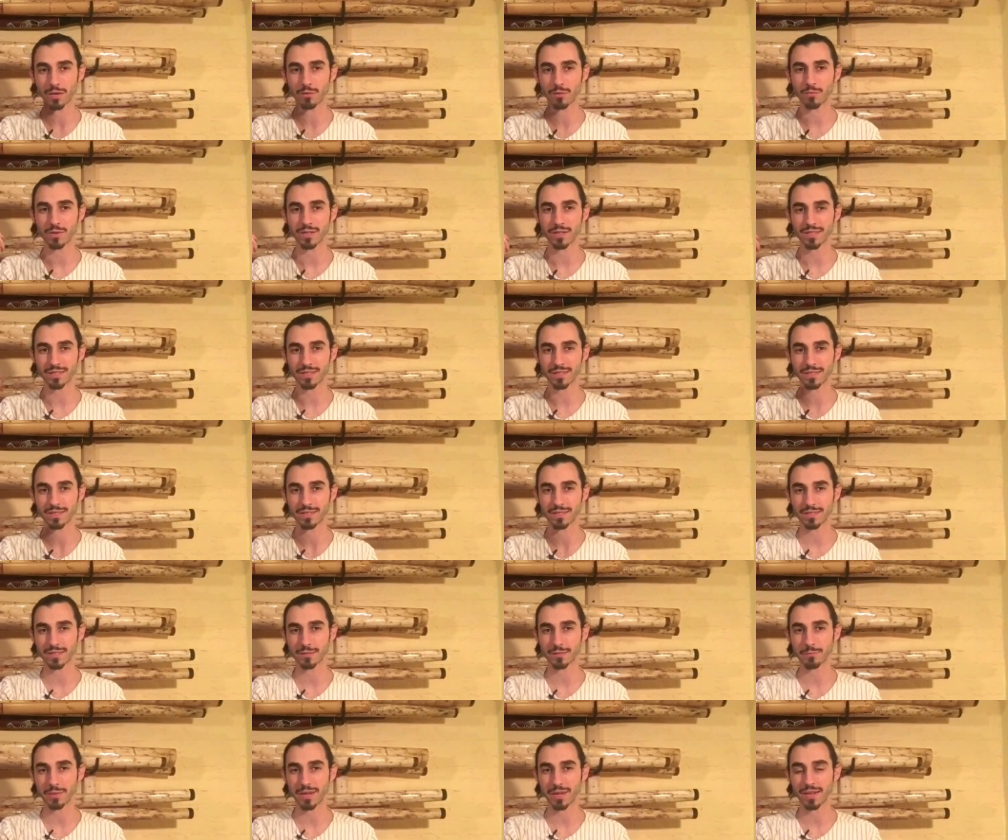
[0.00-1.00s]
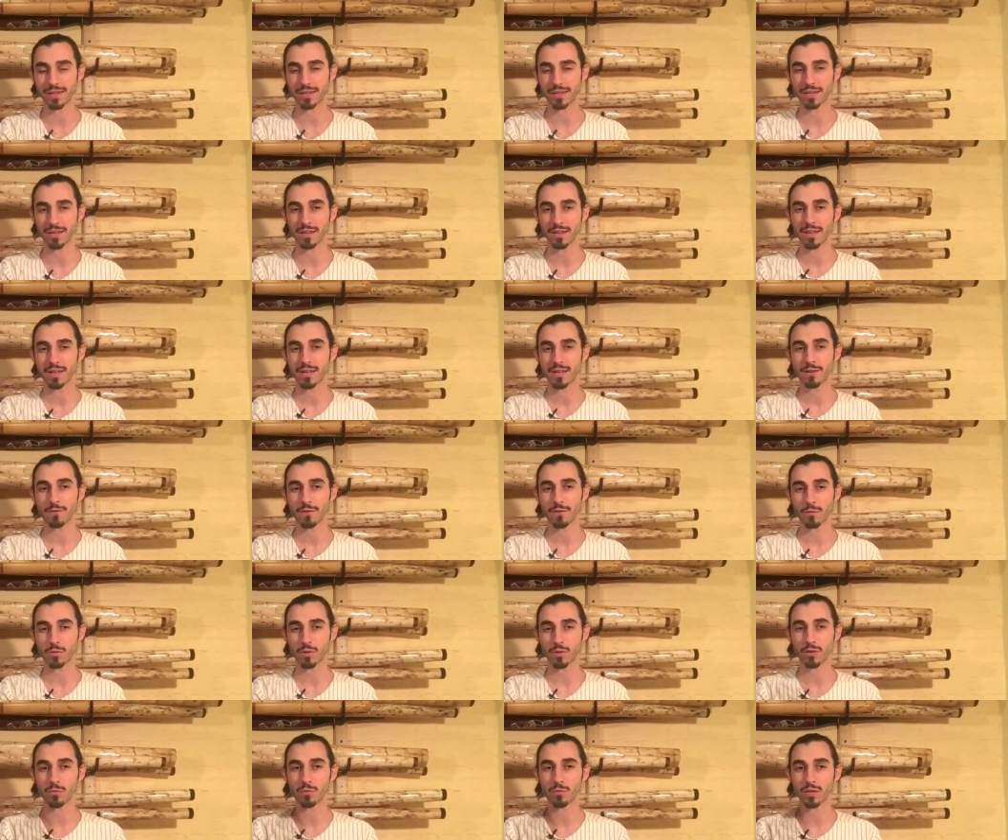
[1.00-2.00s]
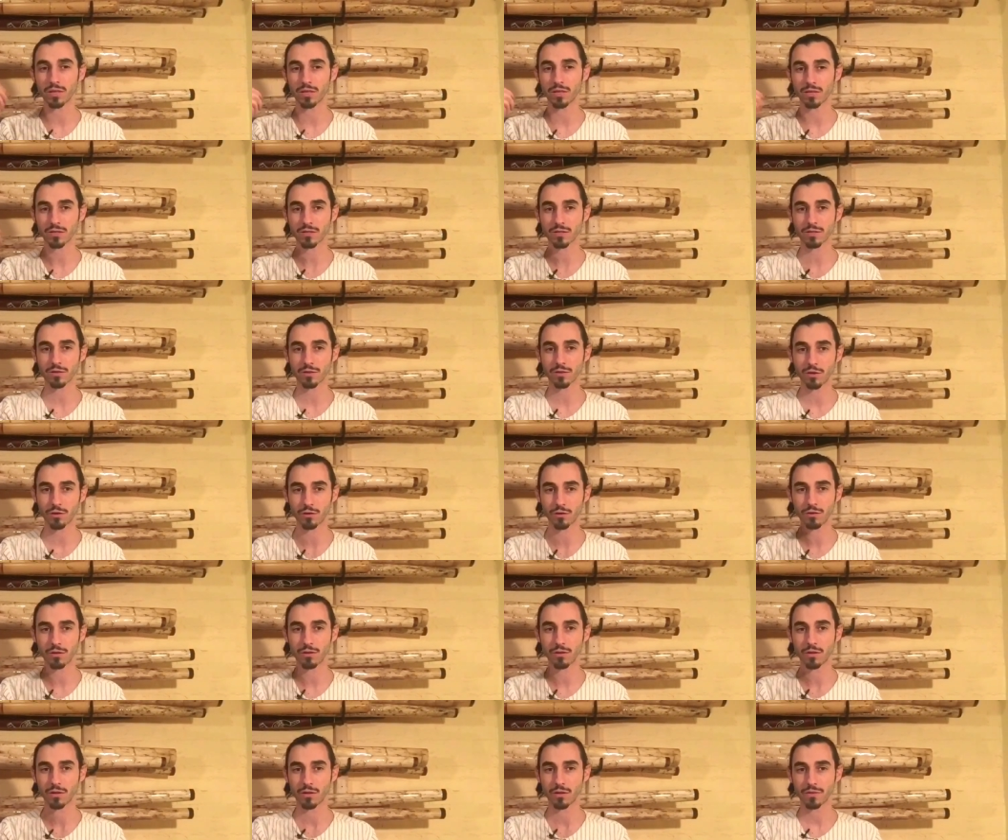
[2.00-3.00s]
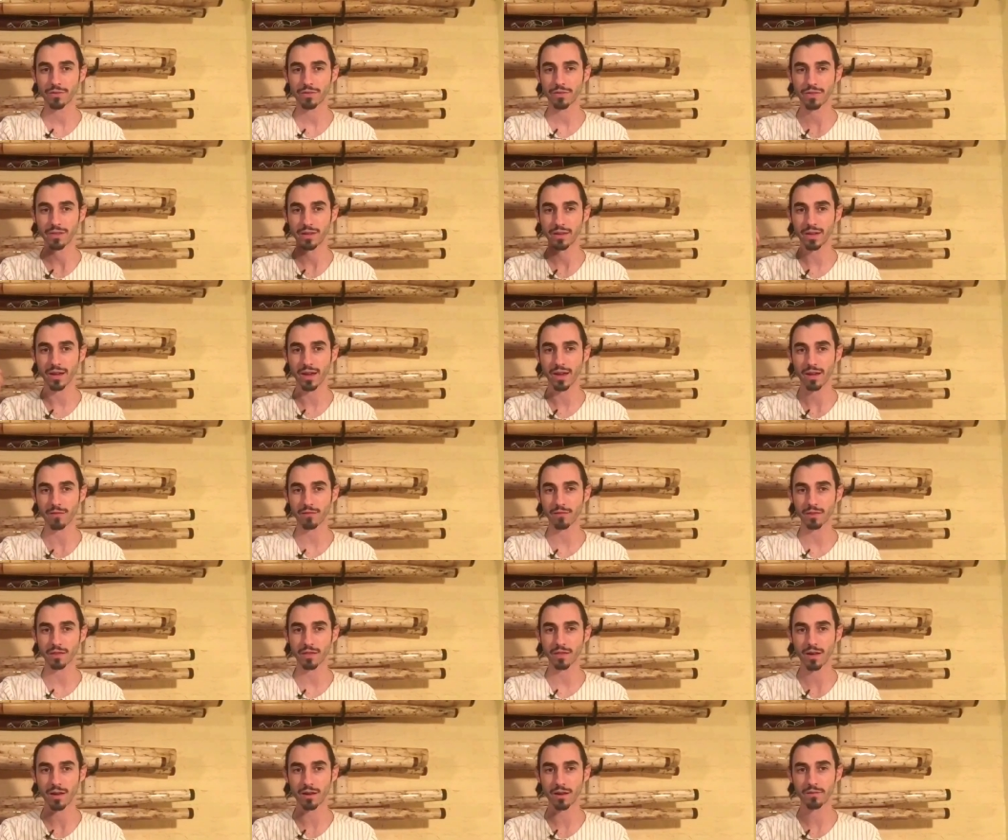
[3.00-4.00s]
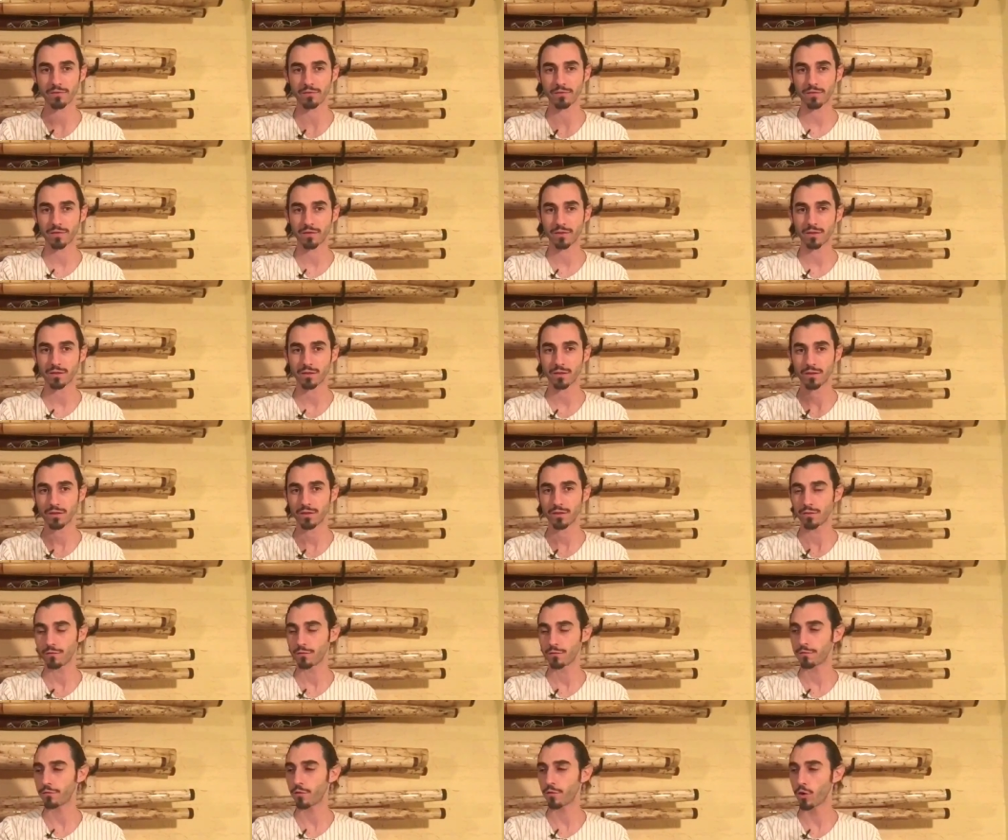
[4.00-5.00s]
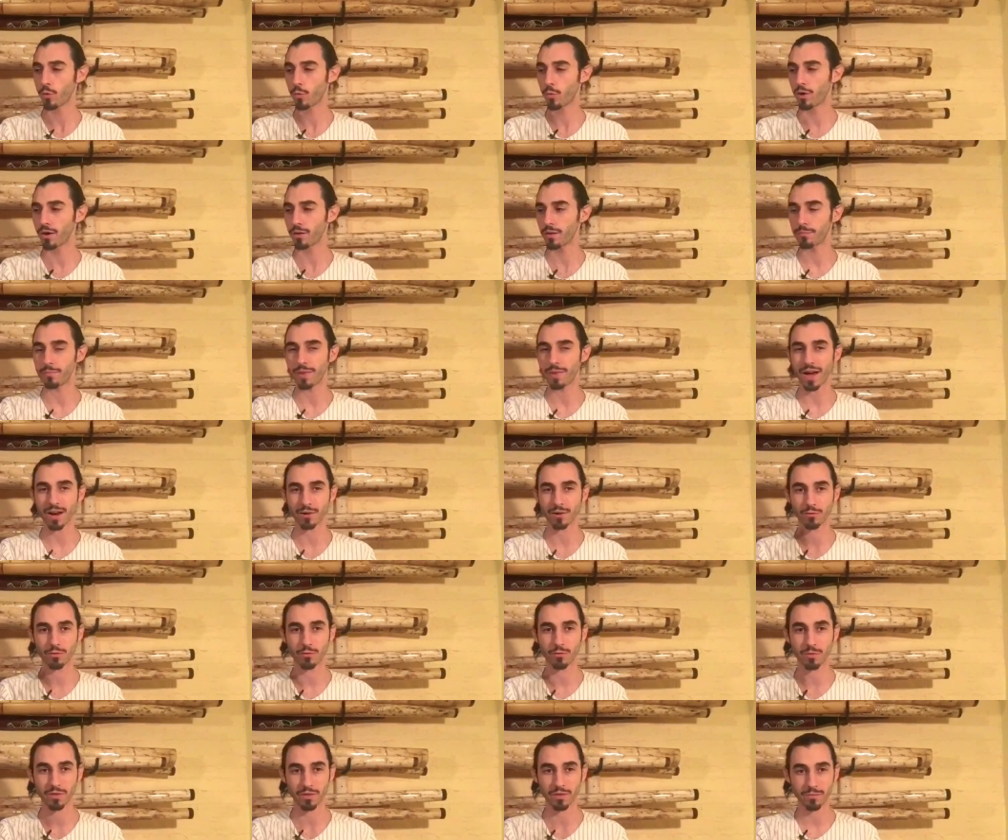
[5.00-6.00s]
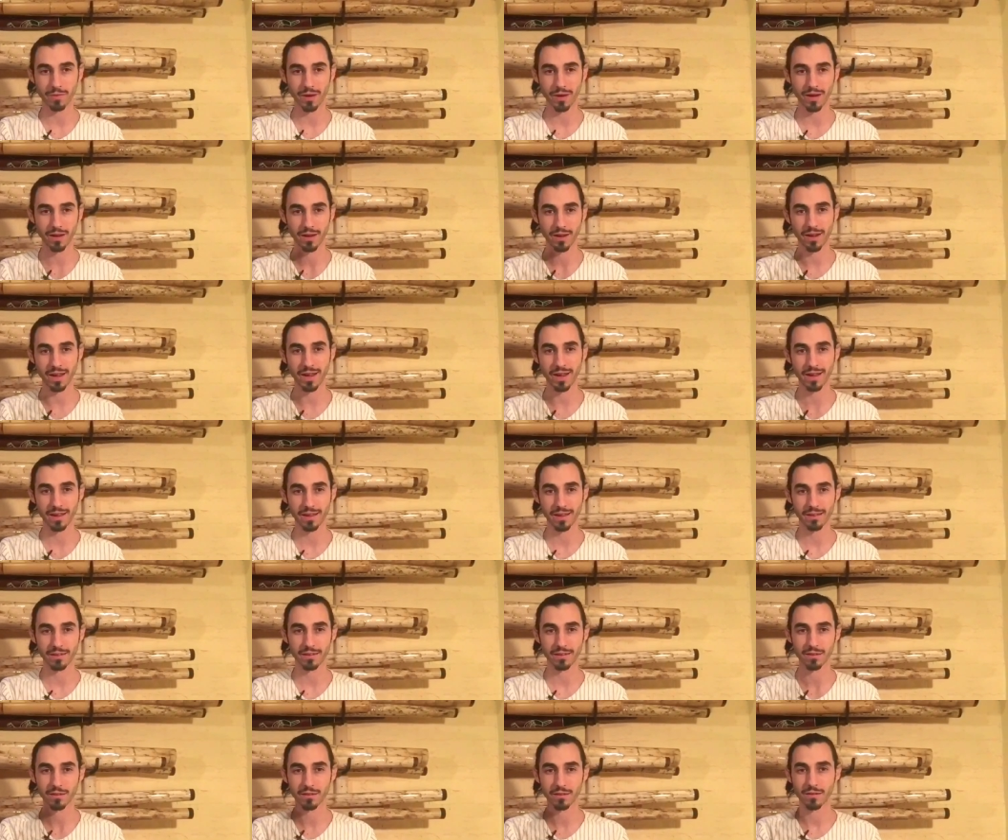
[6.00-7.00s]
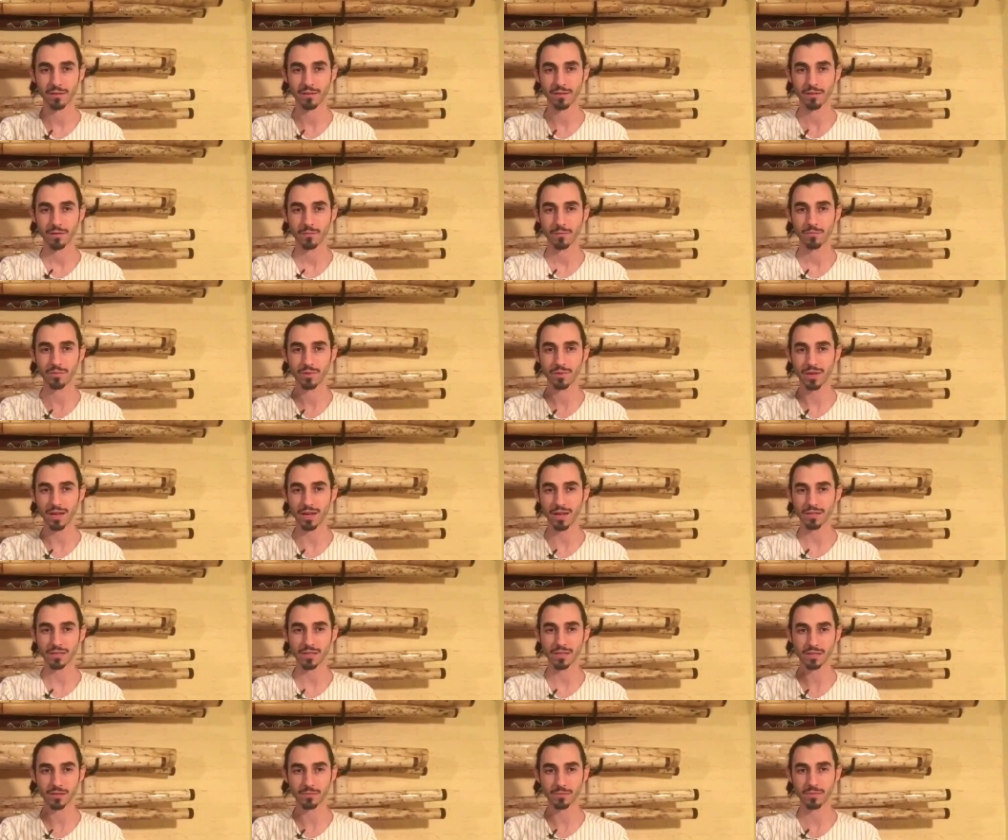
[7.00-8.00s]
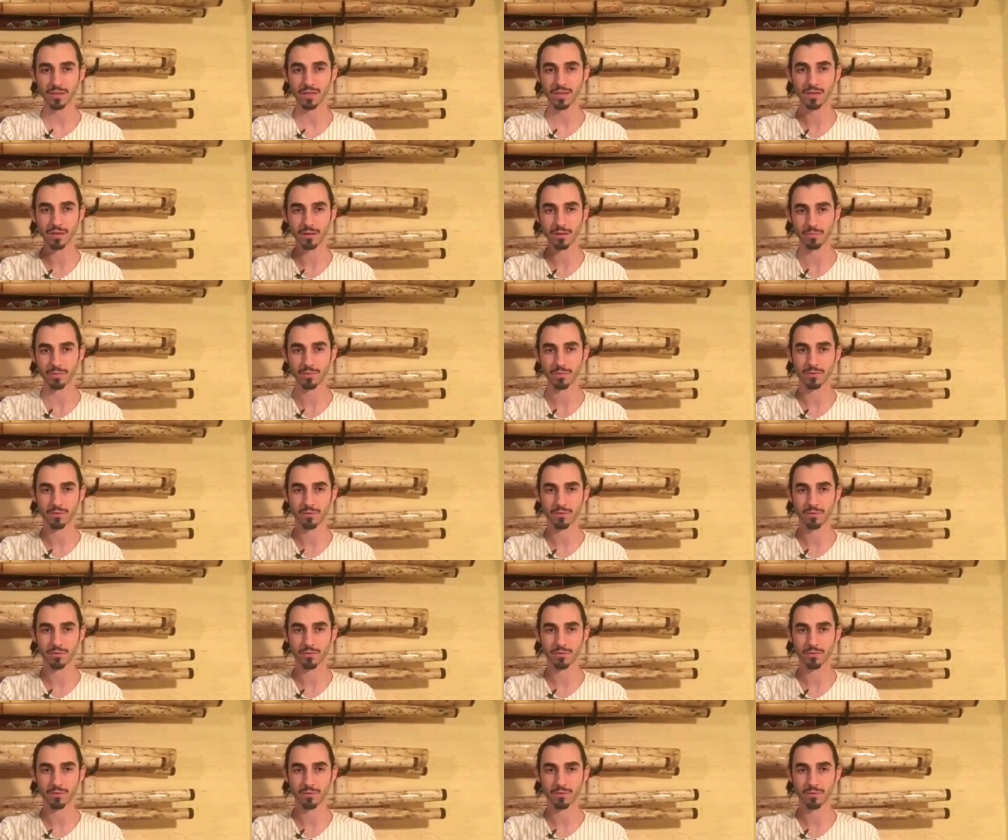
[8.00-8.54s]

wrist is spanning. If I'm going really slow, then I have a lot of forward and backward with my hand. But as I speed up,